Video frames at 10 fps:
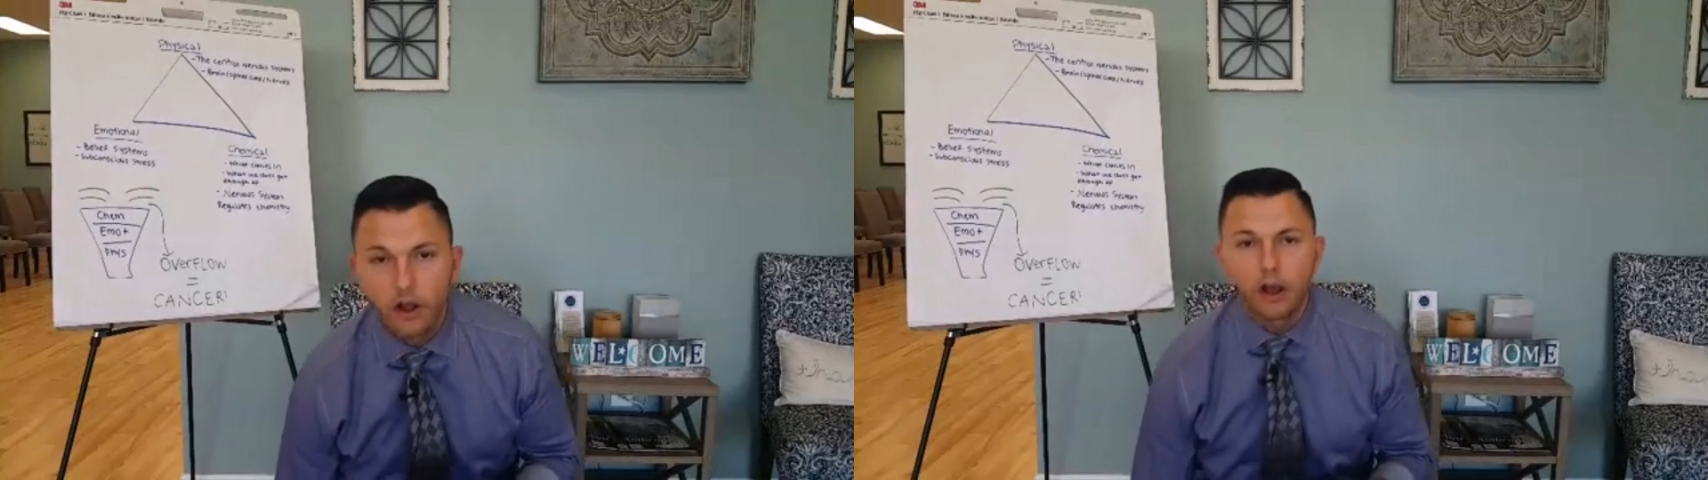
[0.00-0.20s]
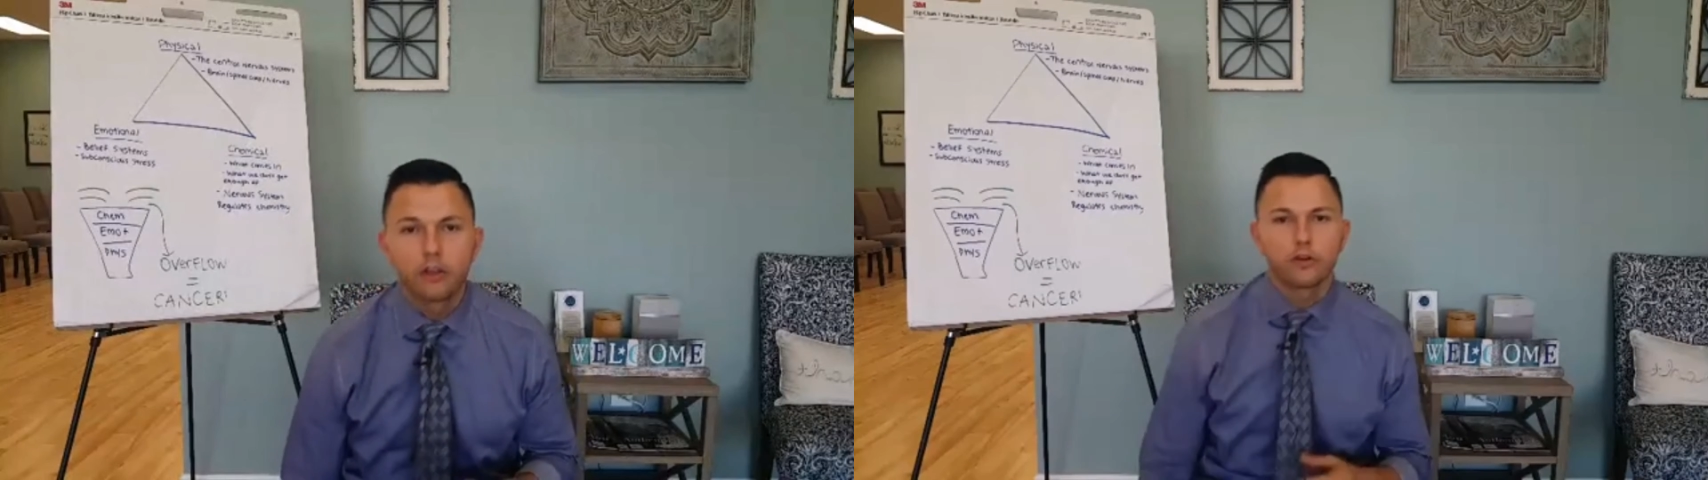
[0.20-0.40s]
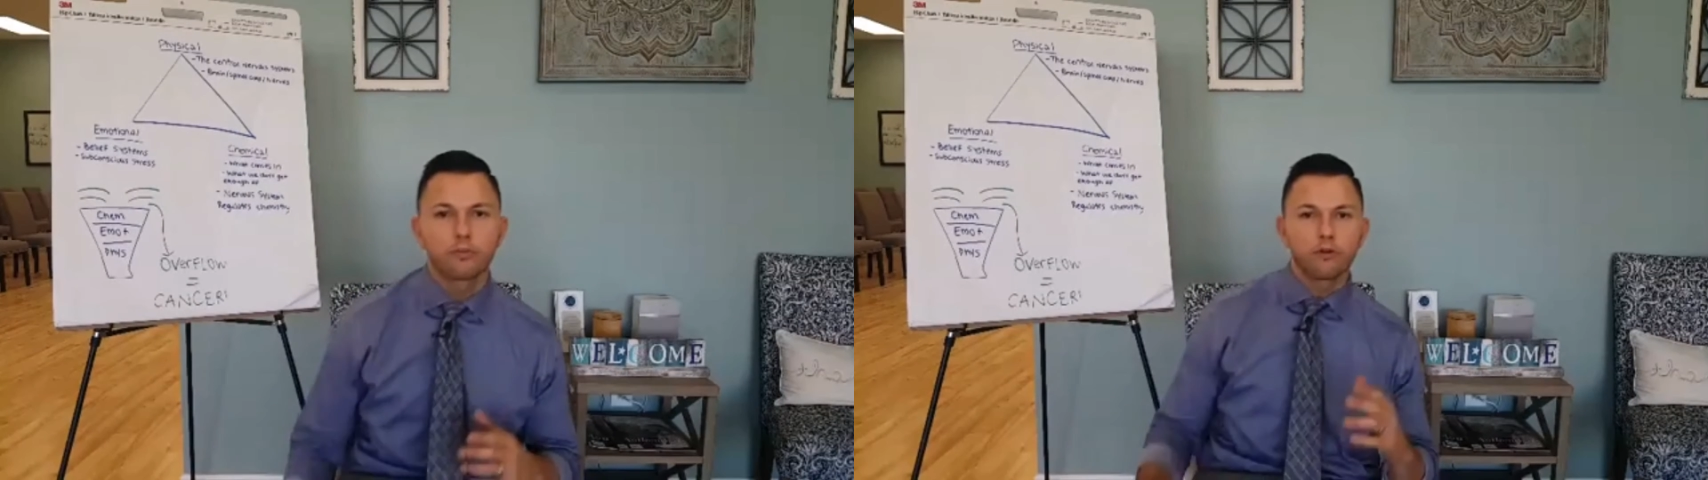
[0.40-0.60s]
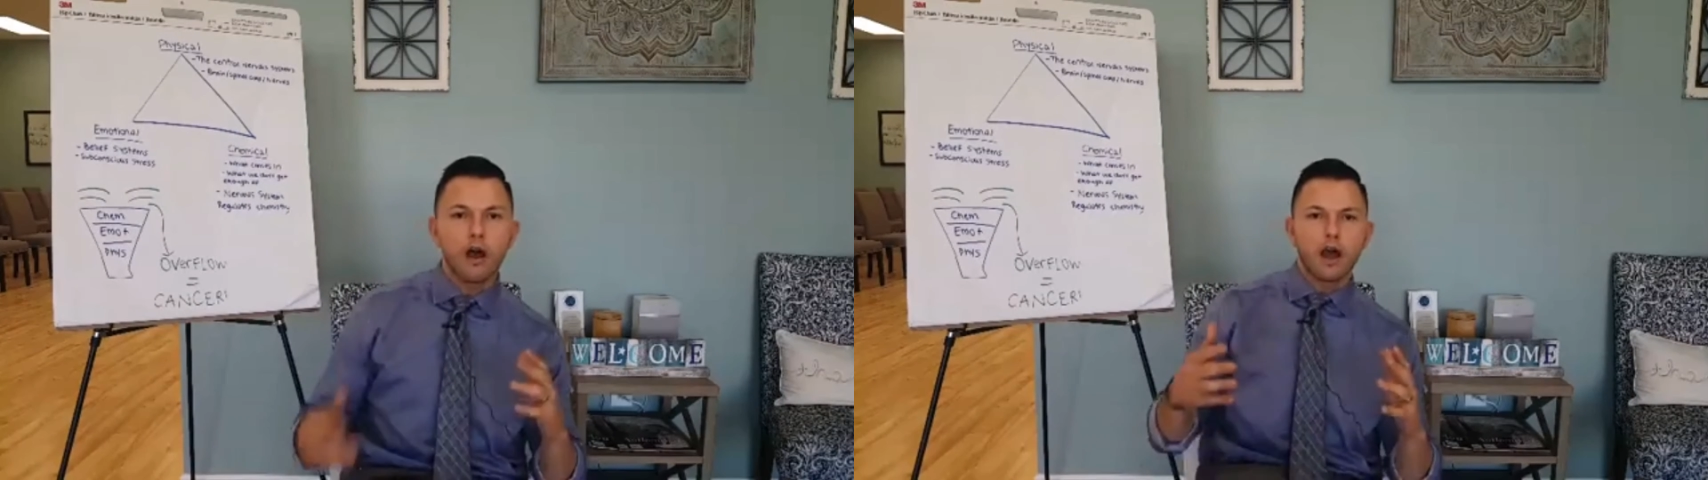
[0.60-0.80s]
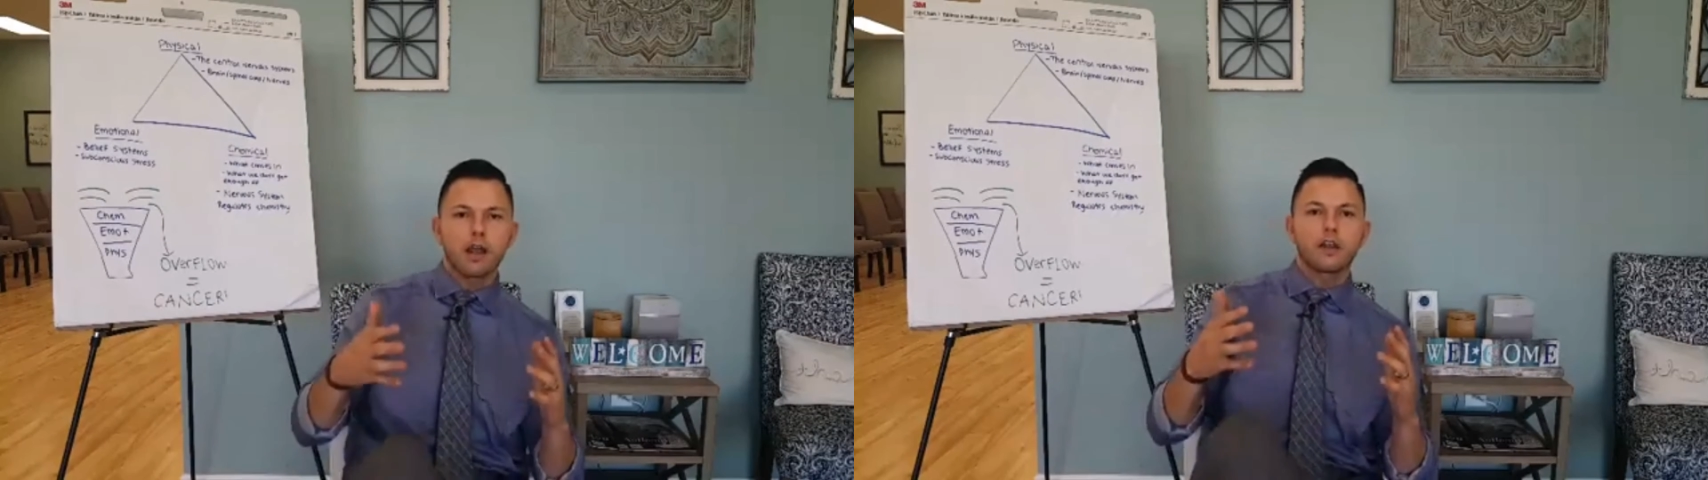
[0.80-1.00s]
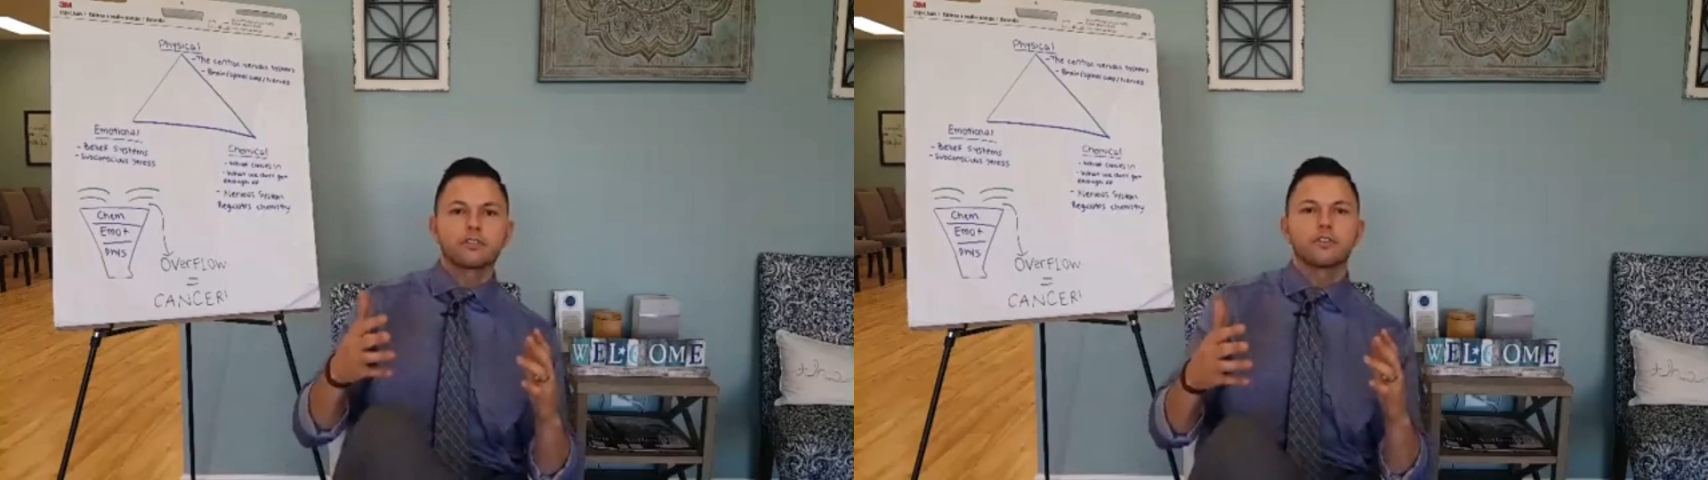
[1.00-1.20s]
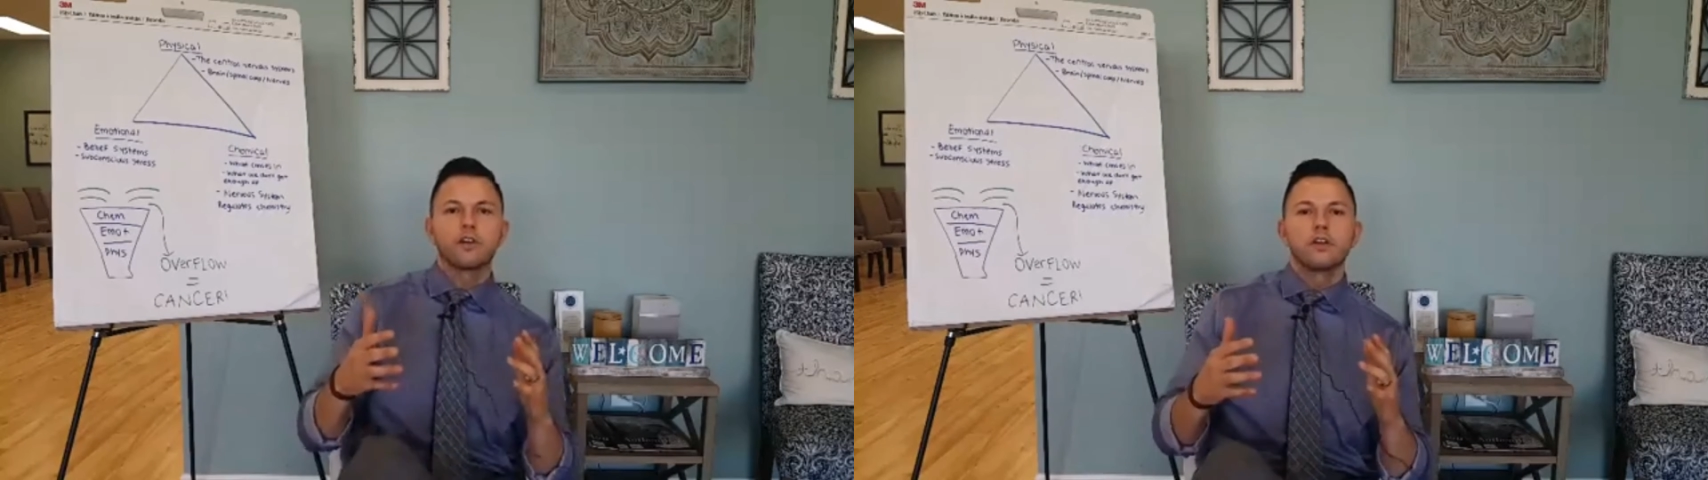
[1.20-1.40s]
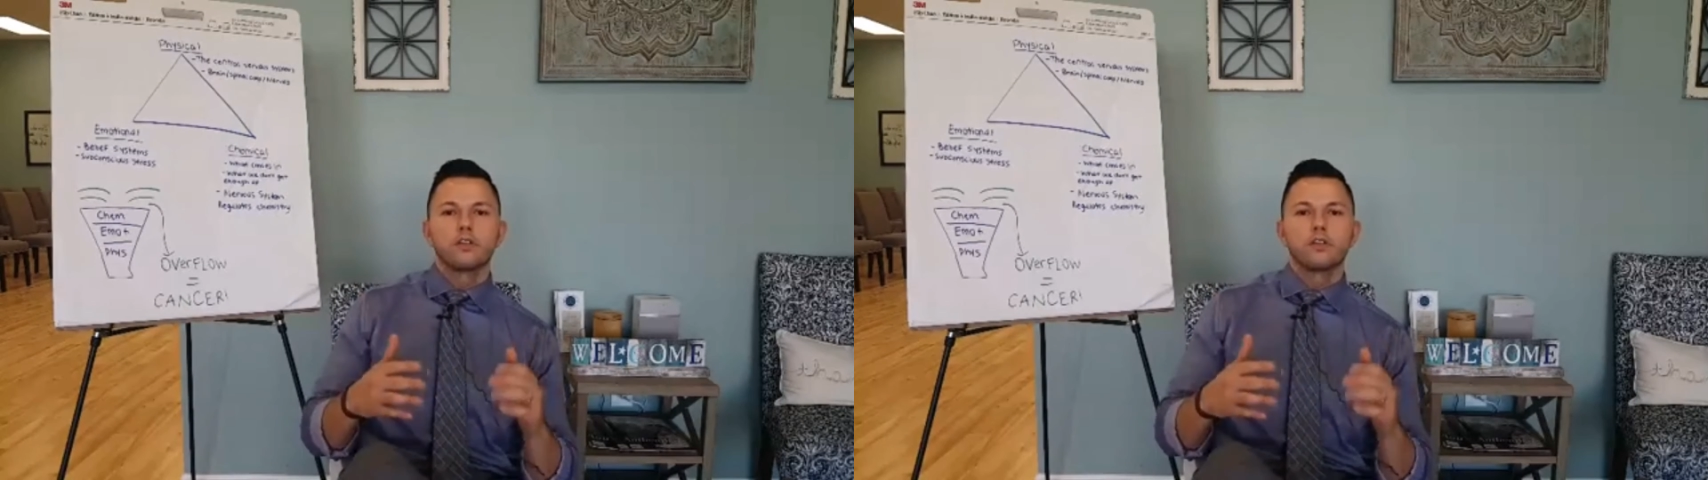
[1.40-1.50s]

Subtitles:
are other products